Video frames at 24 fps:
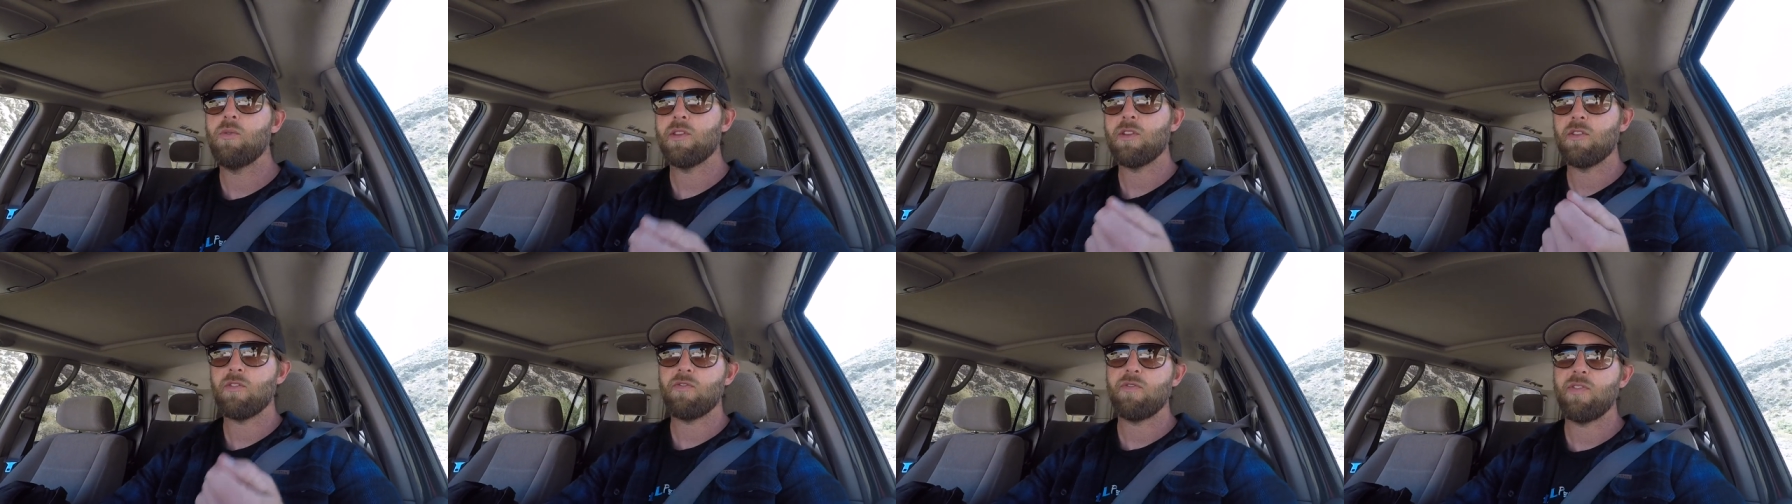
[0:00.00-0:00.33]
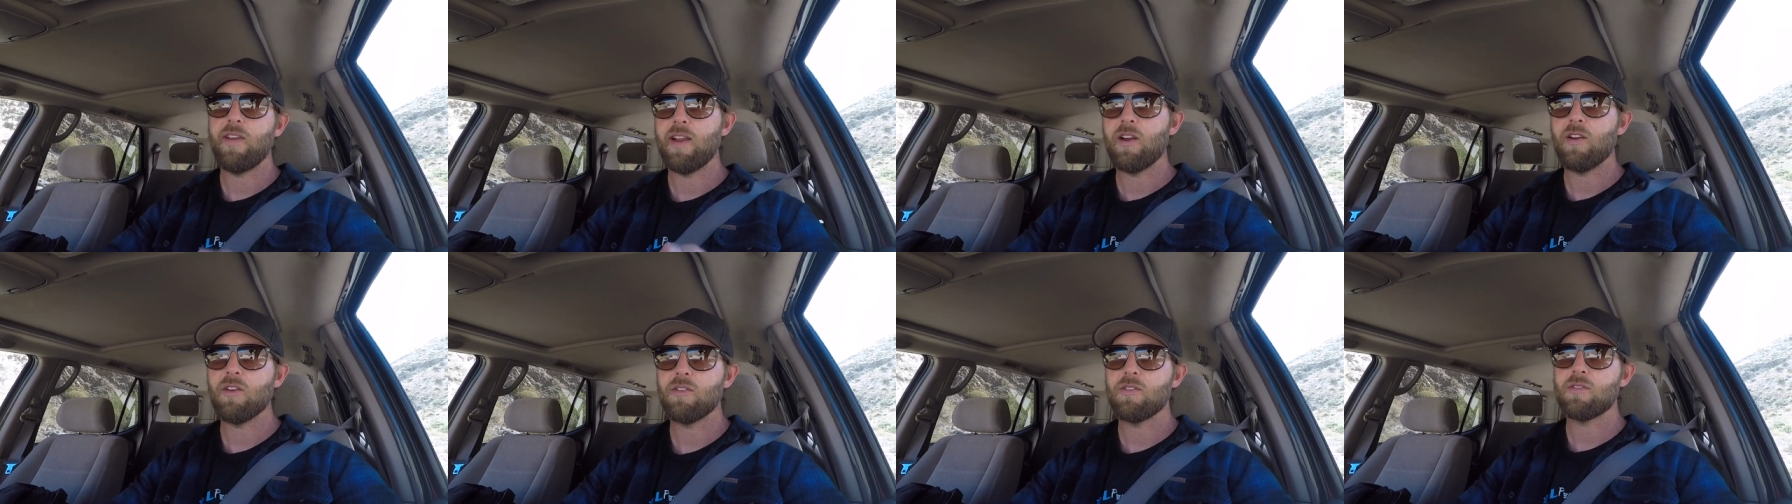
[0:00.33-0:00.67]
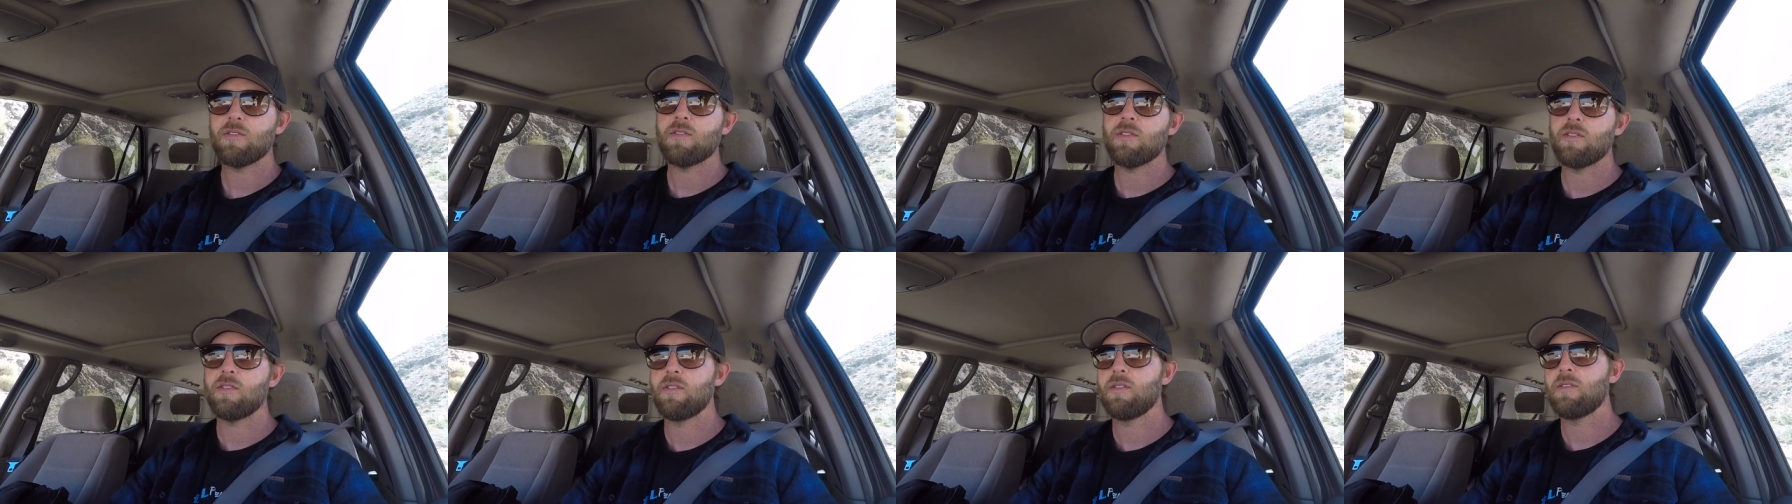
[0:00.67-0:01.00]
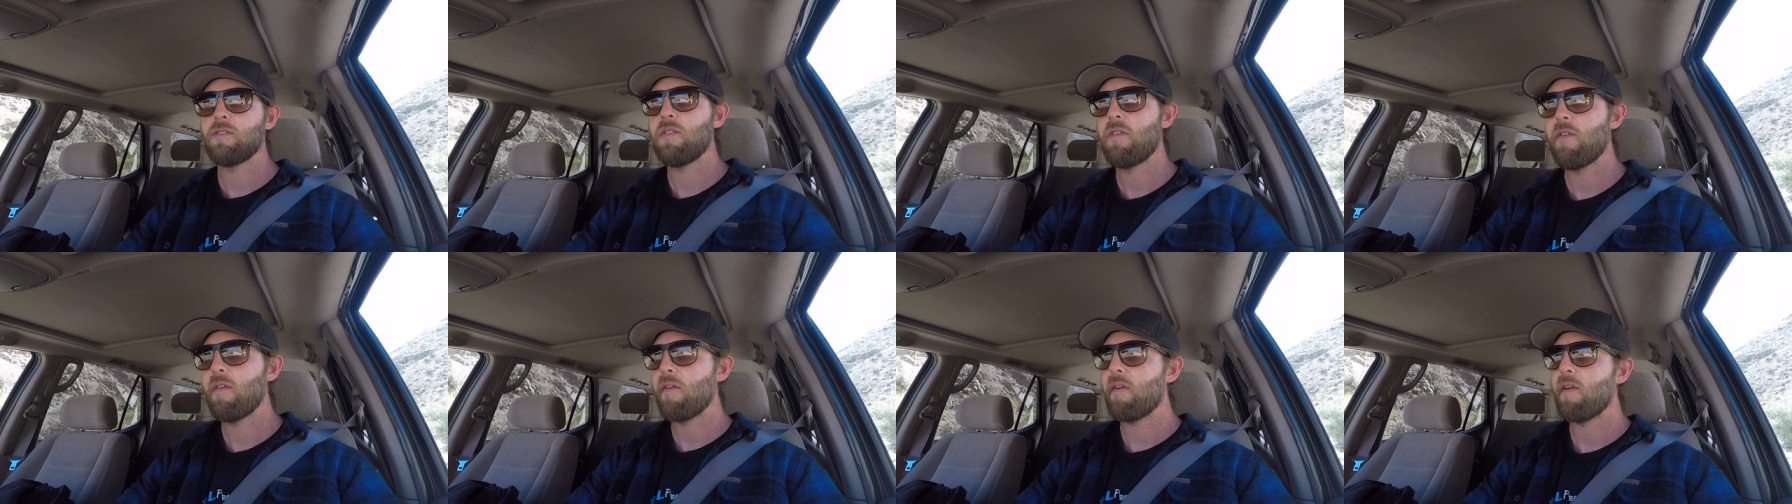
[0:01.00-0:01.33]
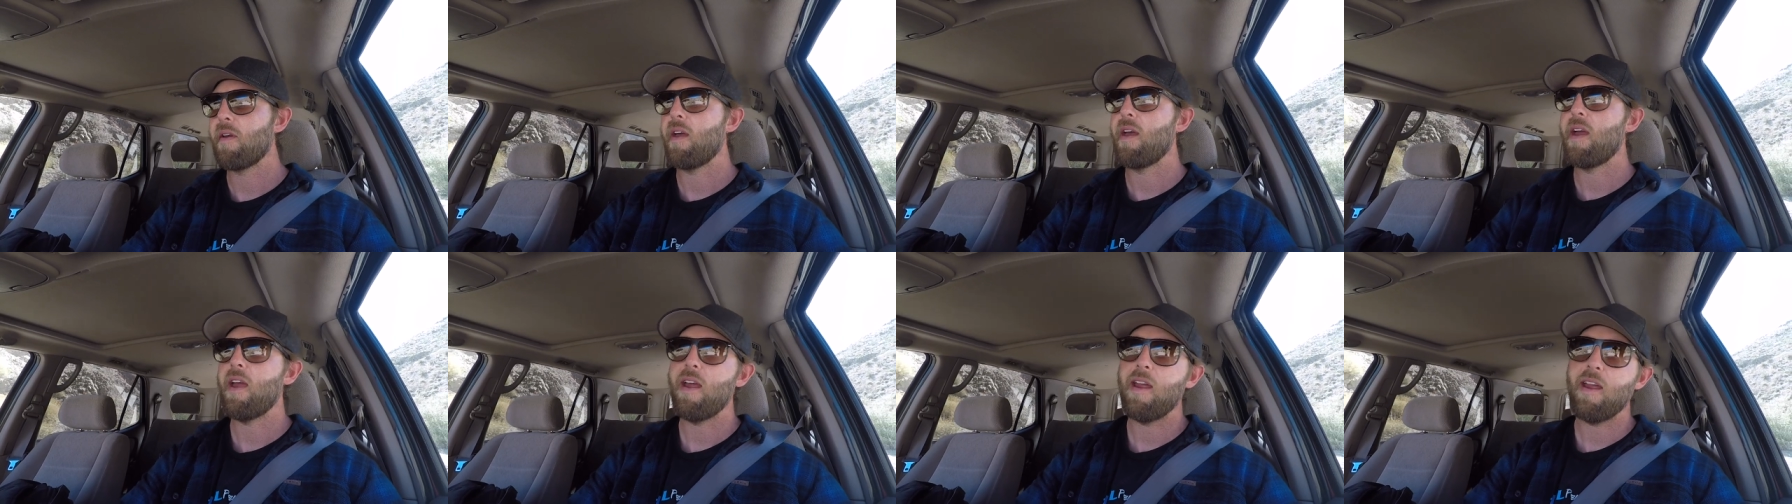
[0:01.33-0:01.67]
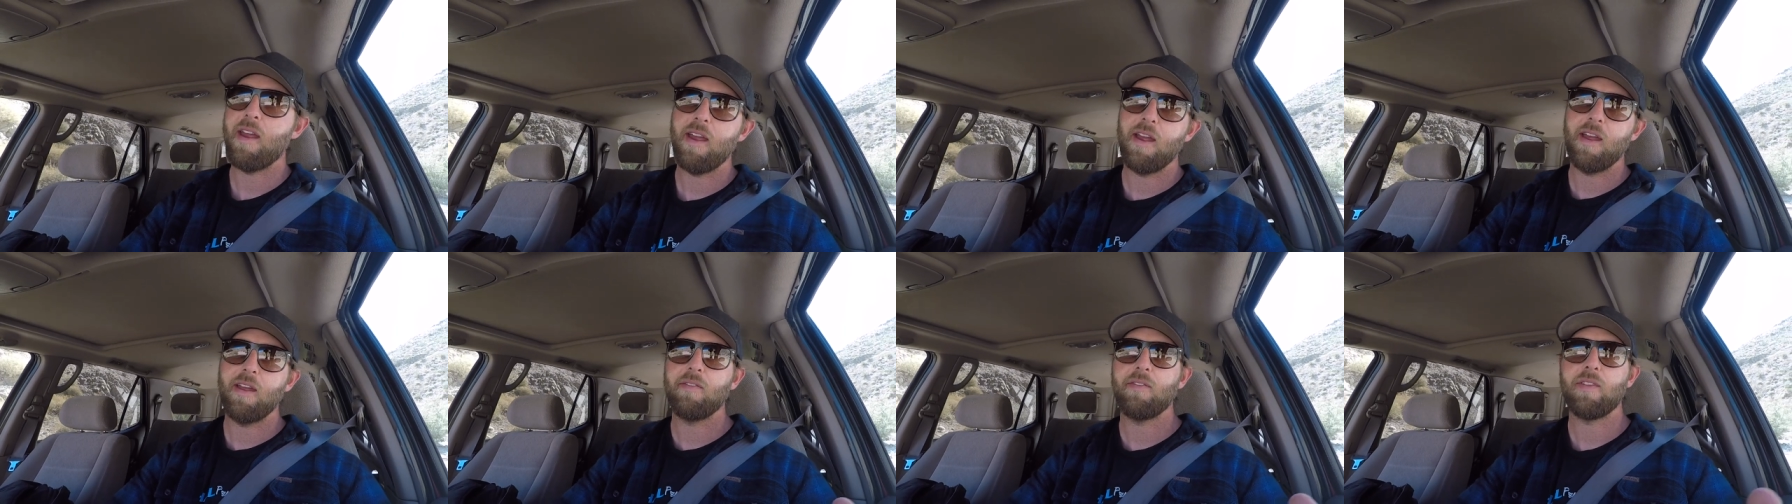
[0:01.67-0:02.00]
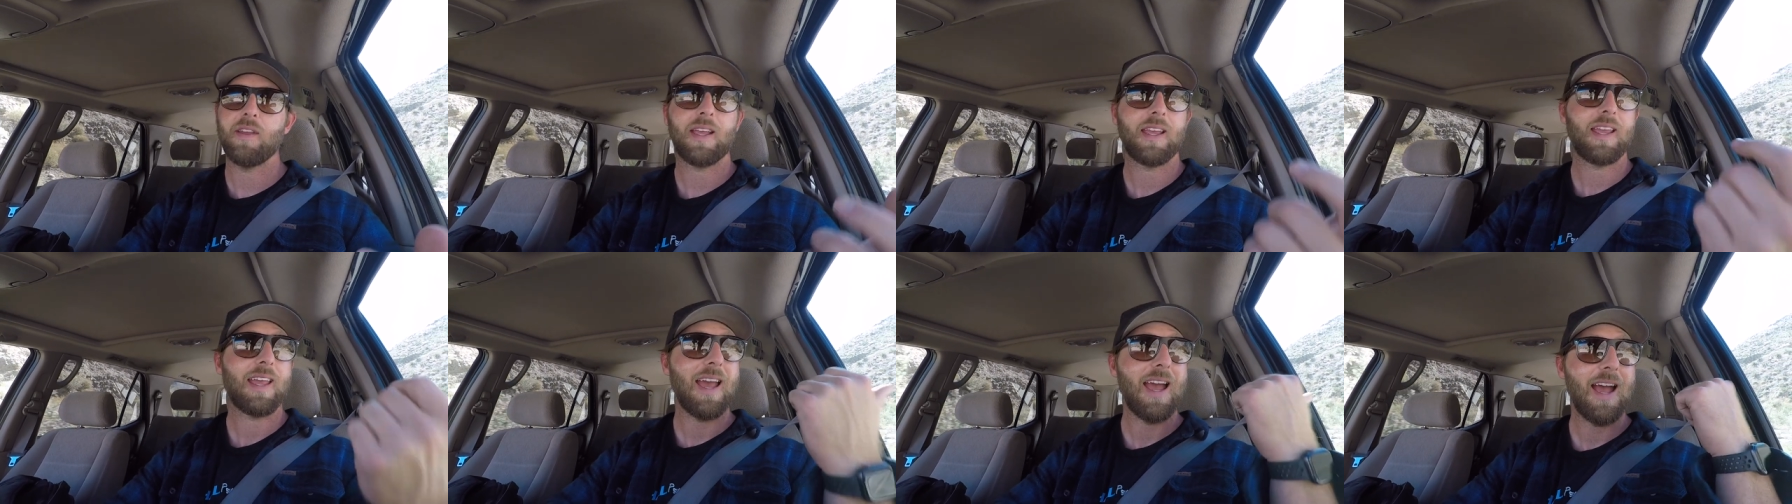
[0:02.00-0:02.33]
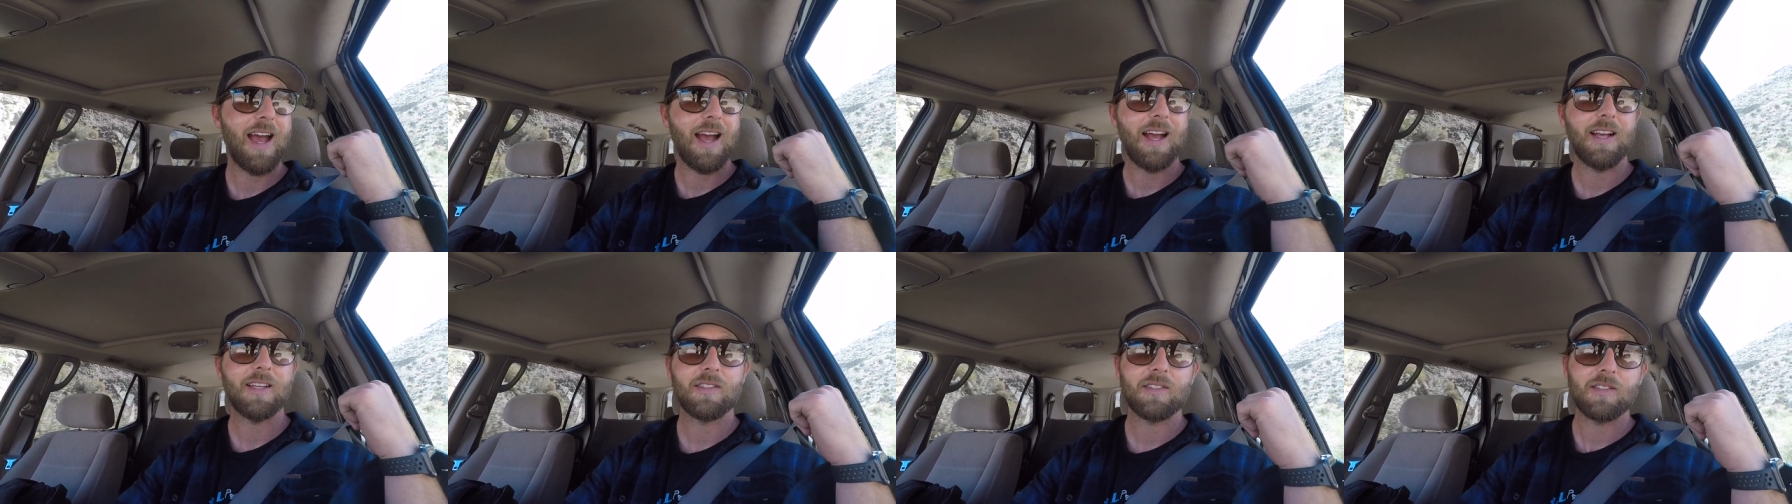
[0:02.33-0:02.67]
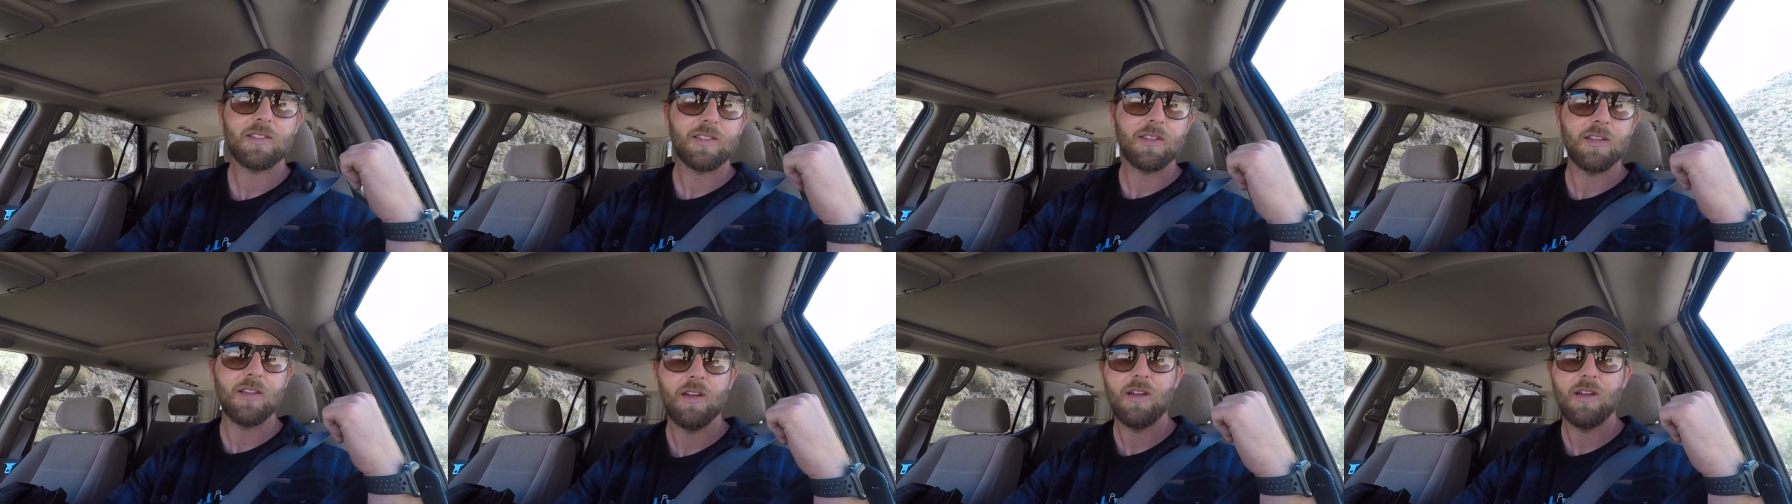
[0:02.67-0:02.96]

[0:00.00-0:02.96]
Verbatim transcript: your fingers and the gas